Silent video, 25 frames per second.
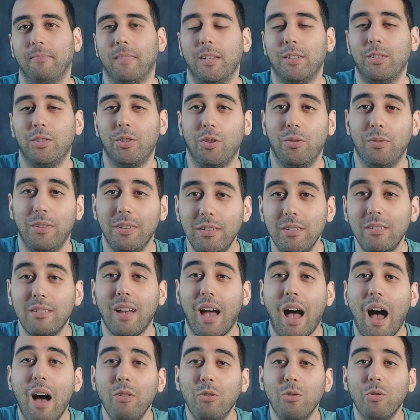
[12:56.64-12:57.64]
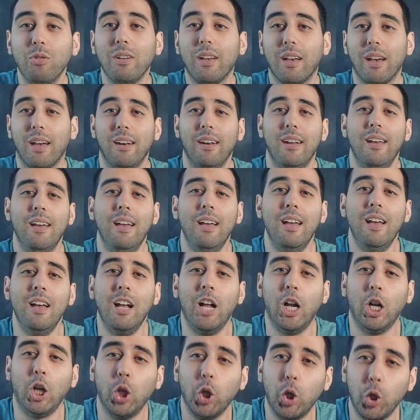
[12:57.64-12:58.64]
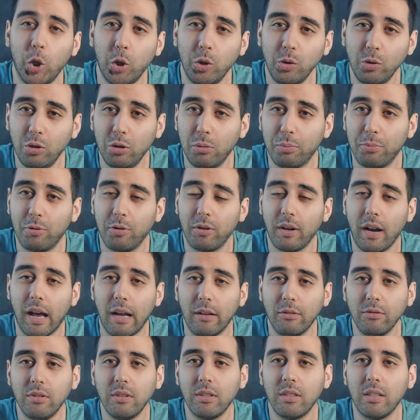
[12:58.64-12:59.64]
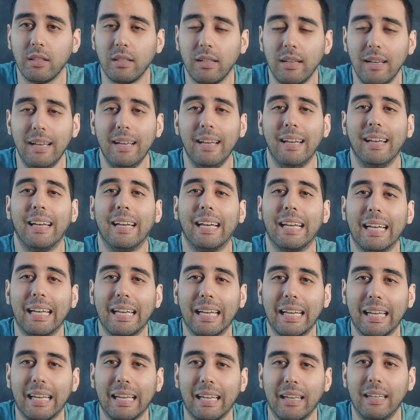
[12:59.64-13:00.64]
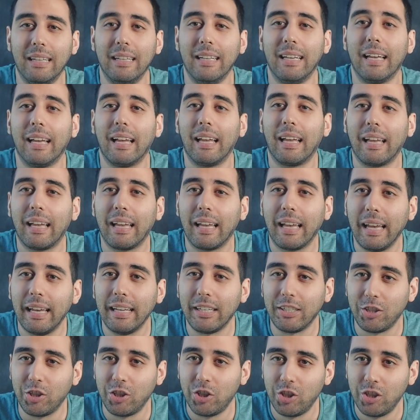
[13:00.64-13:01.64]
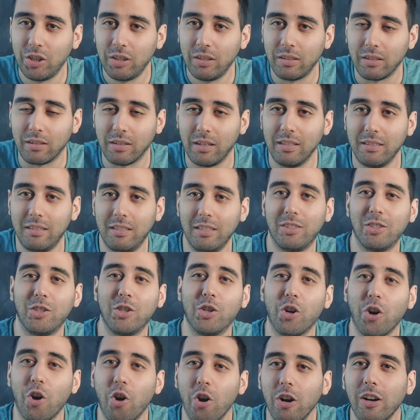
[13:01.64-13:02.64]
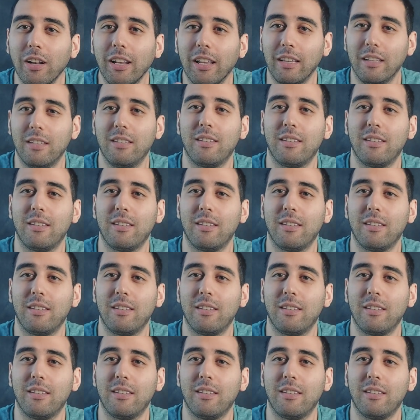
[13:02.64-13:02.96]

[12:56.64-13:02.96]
So this is how you can learn to pronounce it. R, resh. Okay, it's this gurgling